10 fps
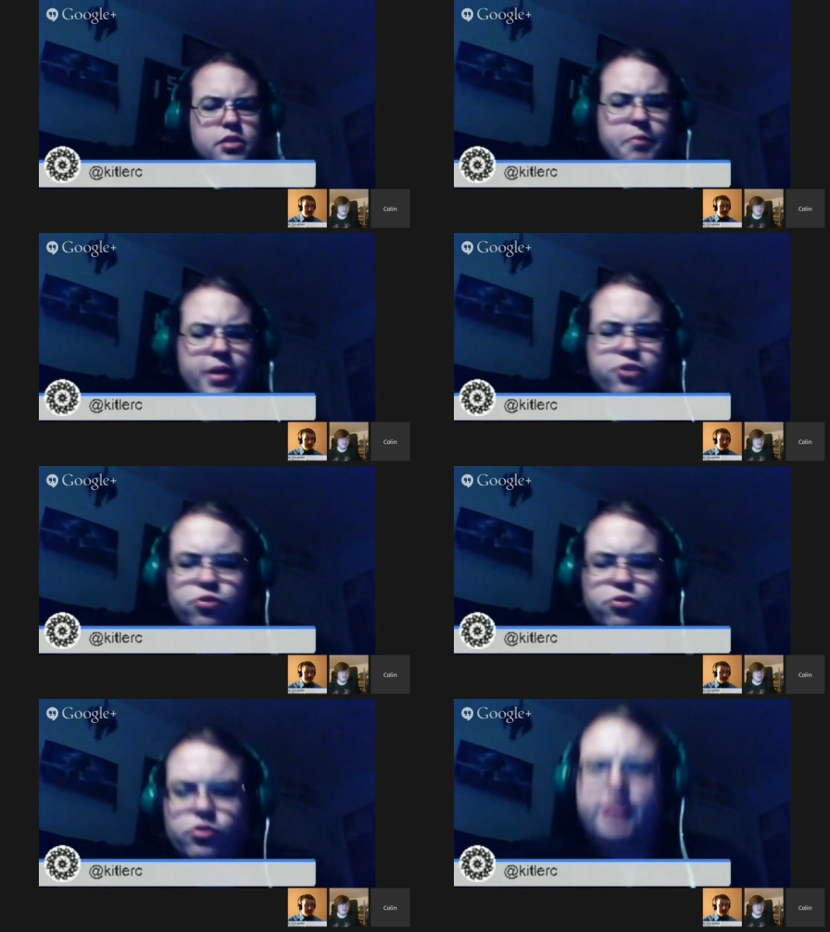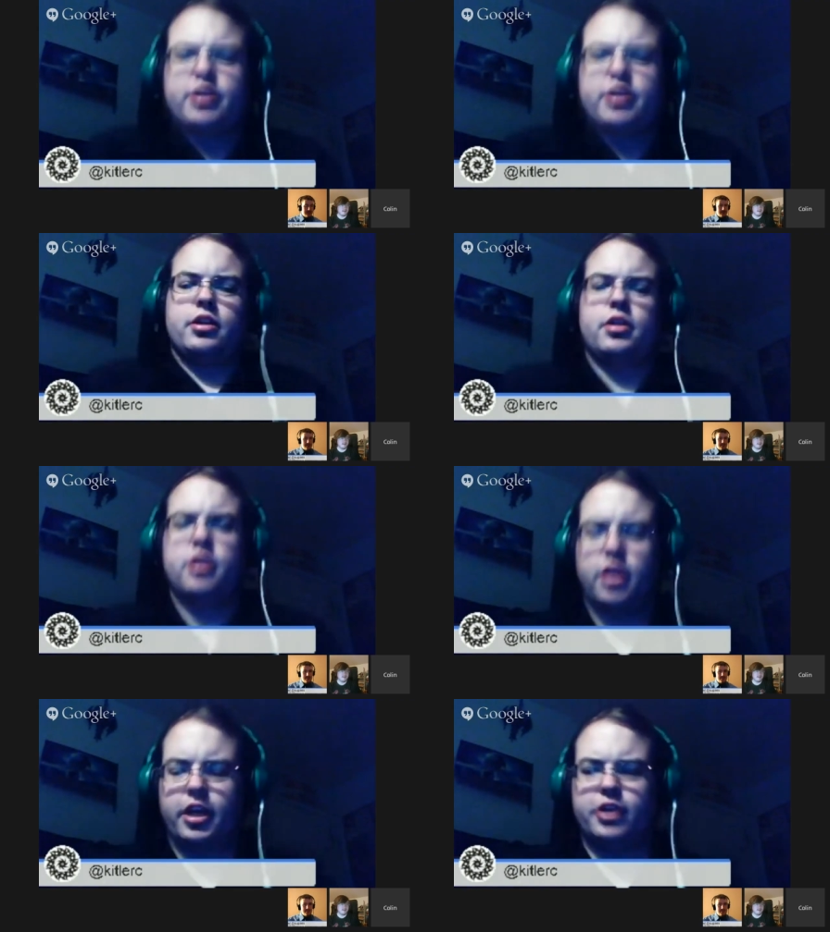Metroid
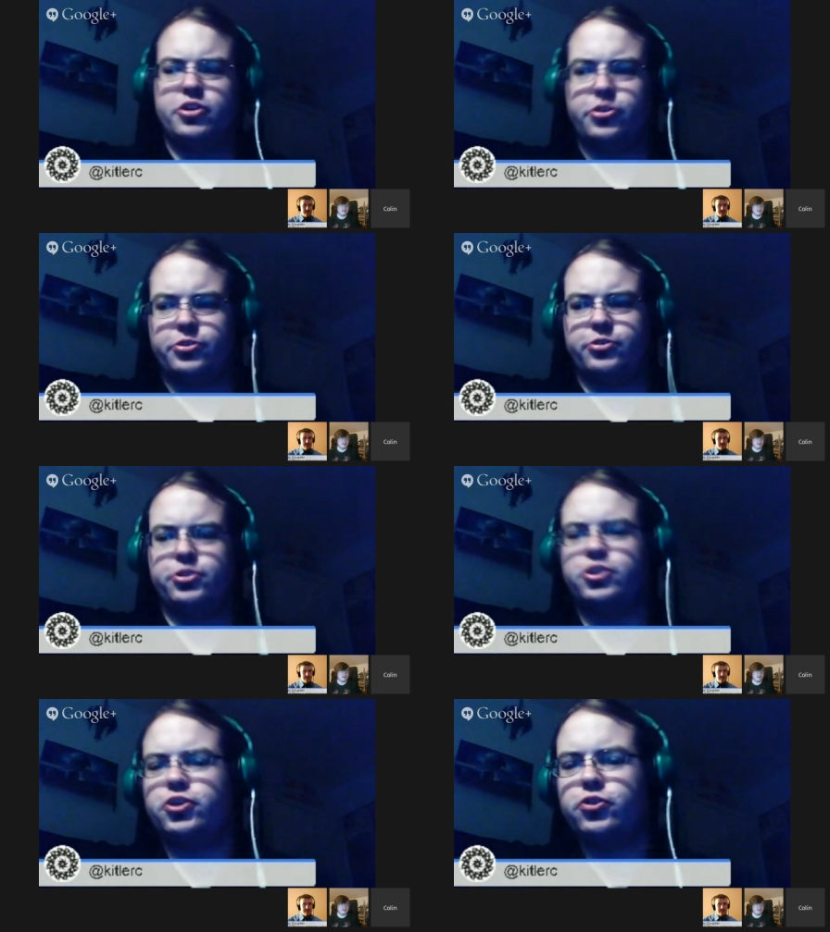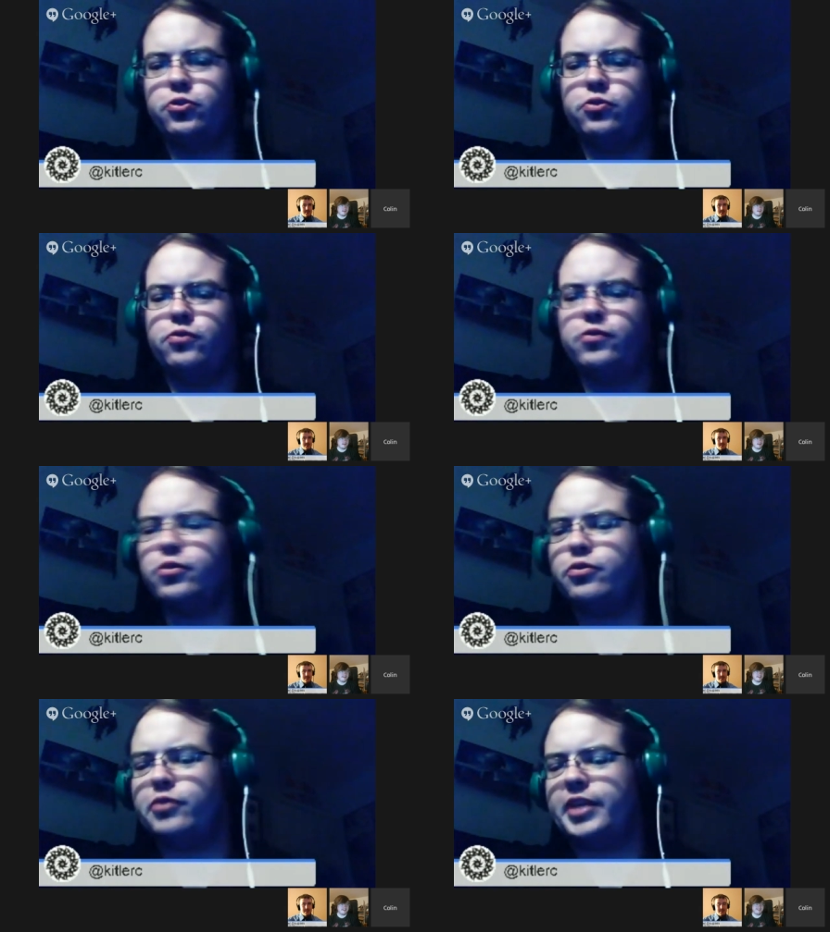Hunters 2 for
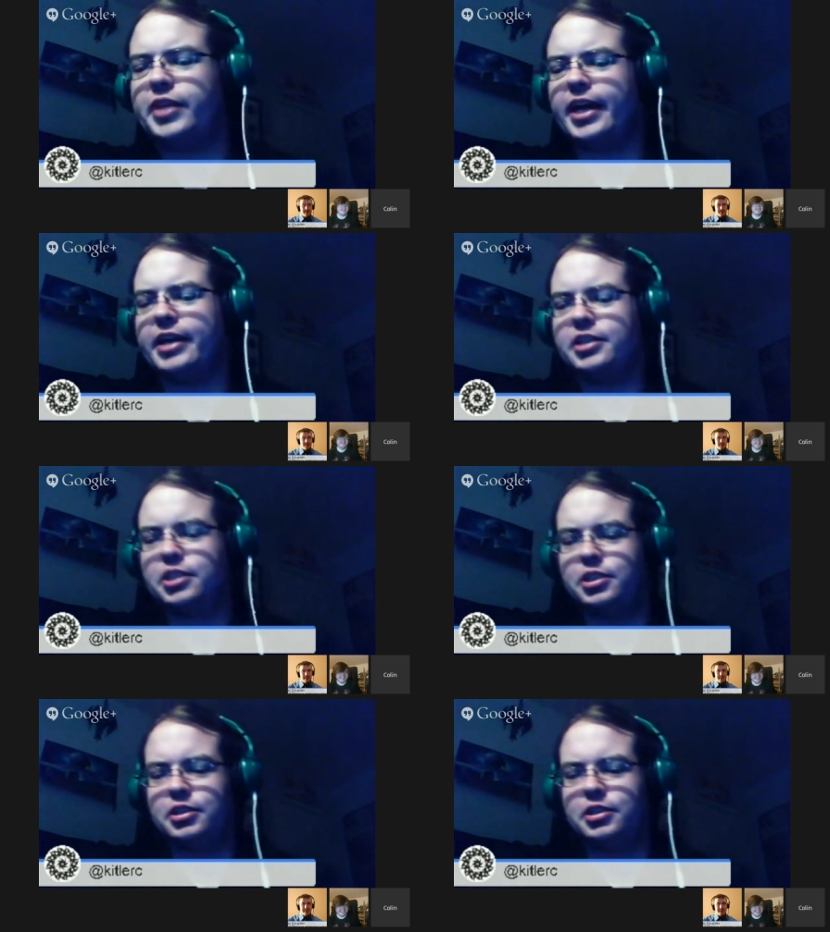3DS.